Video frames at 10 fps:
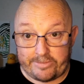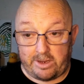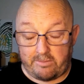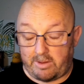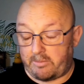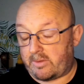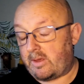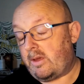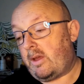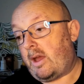kilograms.
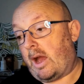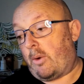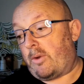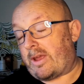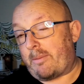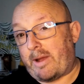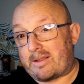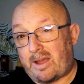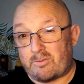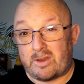I want to get
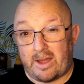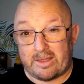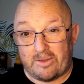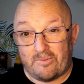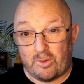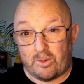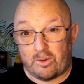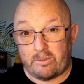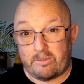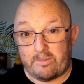back down to
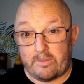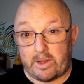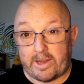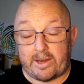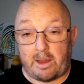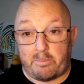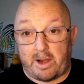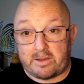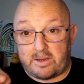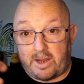94 and then aim
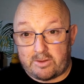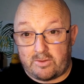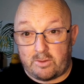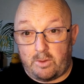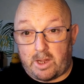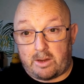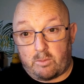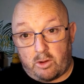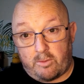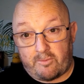back to 92 again
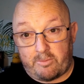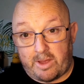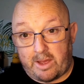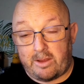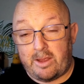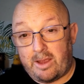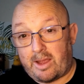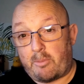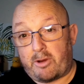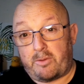and work away from there
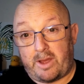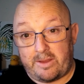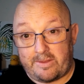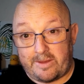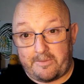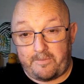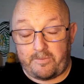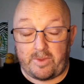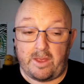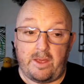and get below 90.
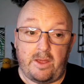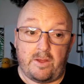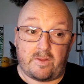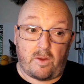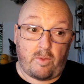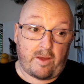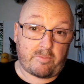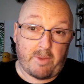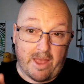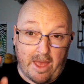So
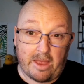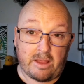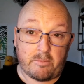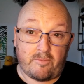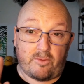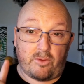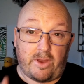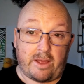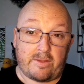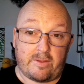that's my aim for
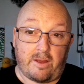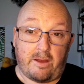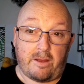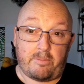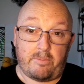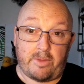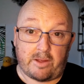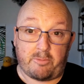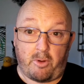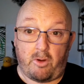next time,
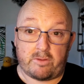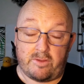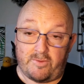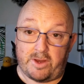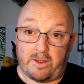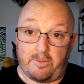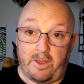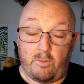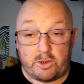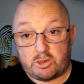next part of the video,
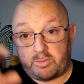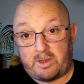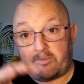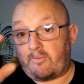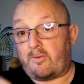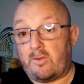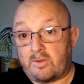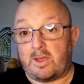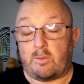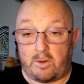which will be
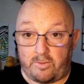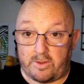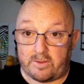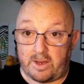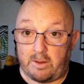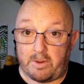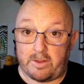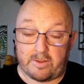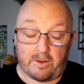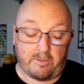continuing on this
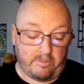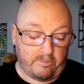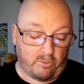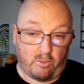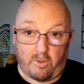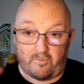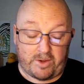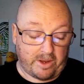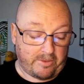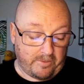anyway, so be all one
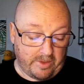video.